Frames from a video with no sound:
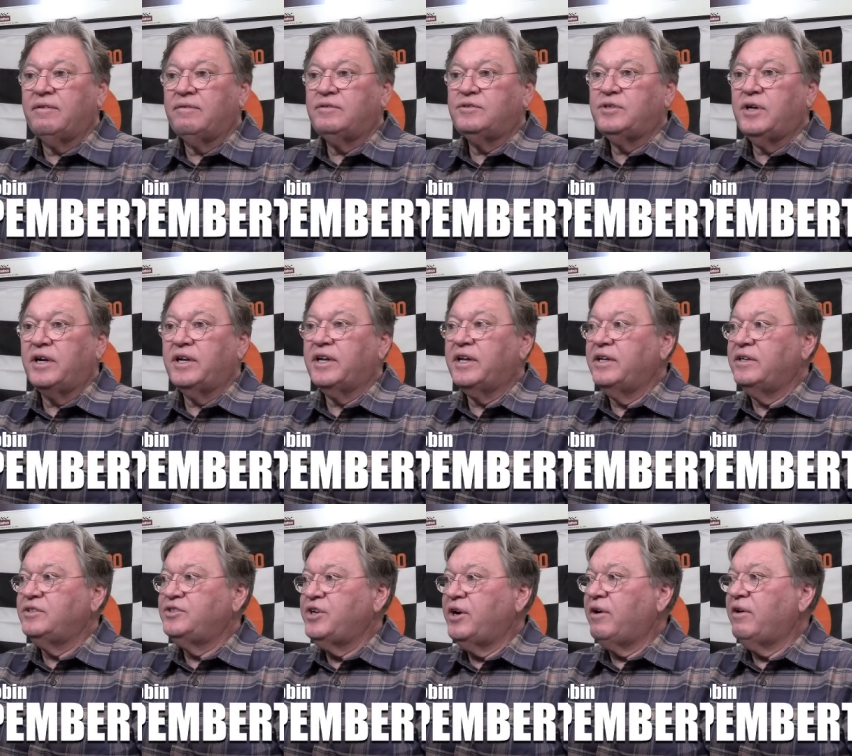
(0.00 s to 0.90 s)
and trying to
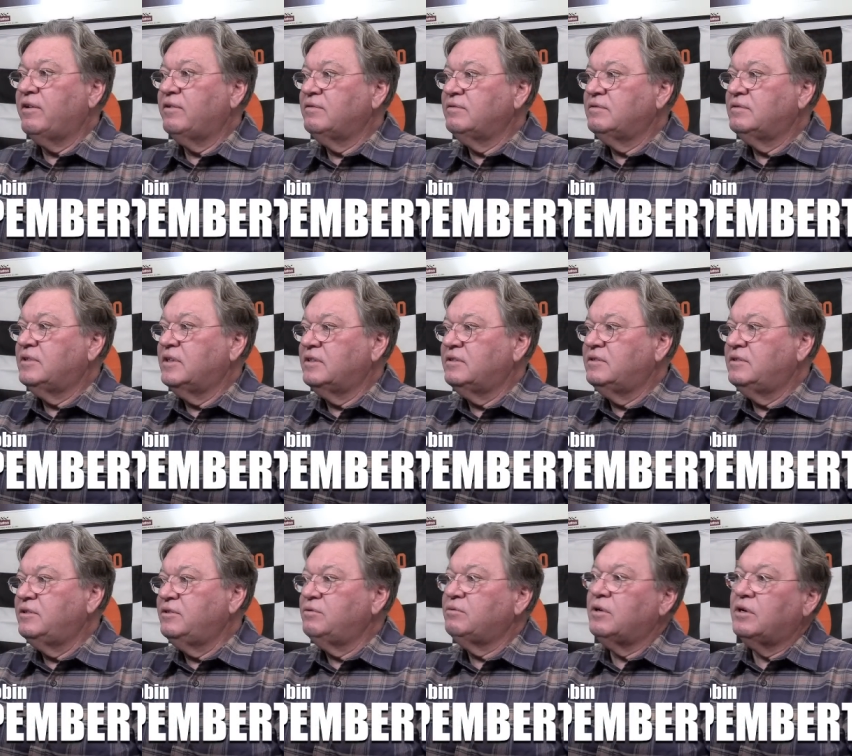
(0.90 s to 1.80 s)
get Jarrett to
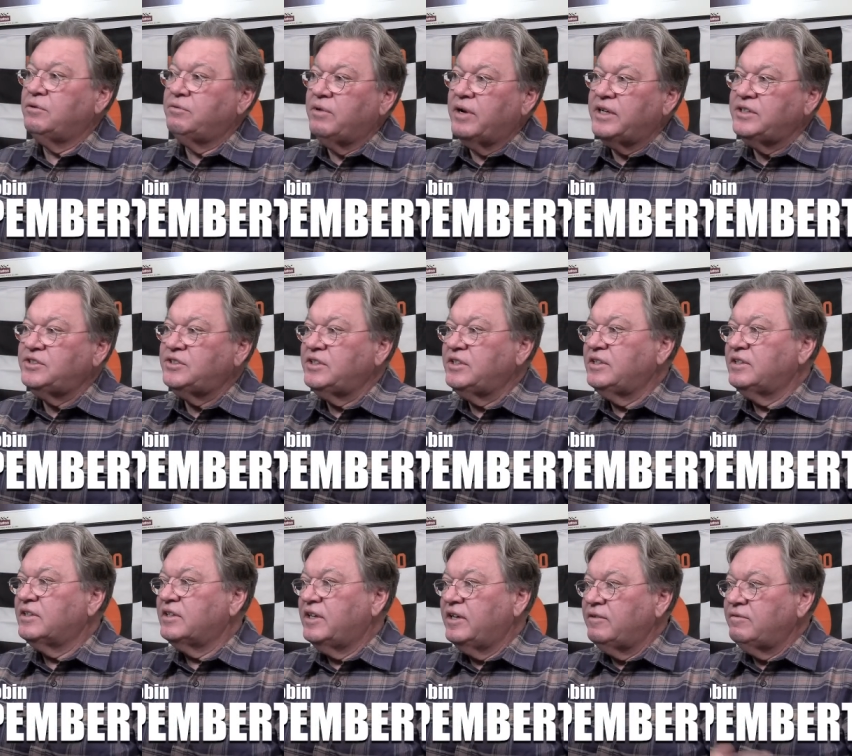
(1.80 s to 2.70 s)
do road
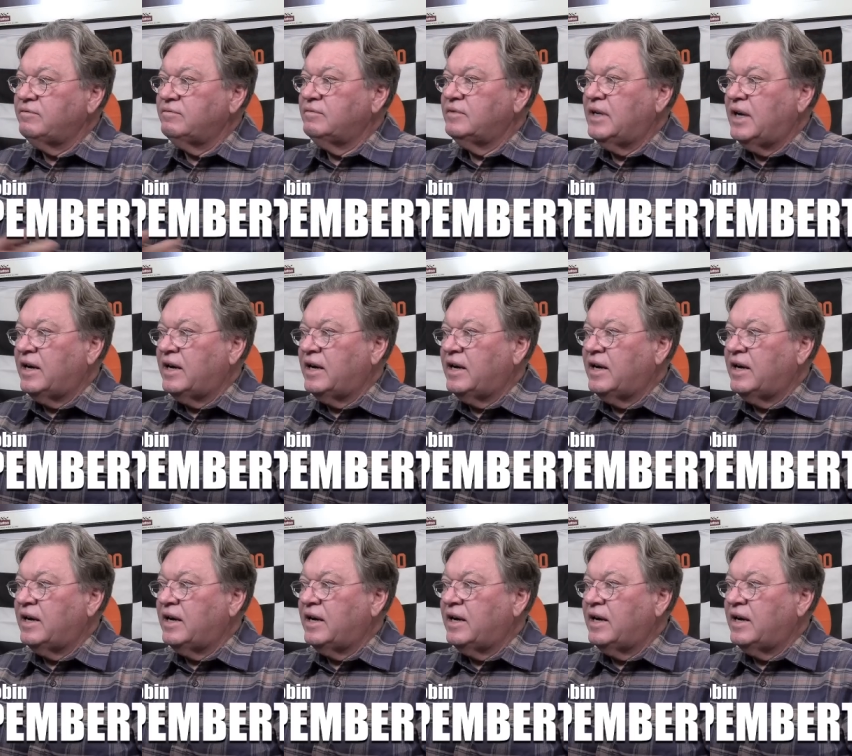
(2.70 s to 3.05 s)
racing and get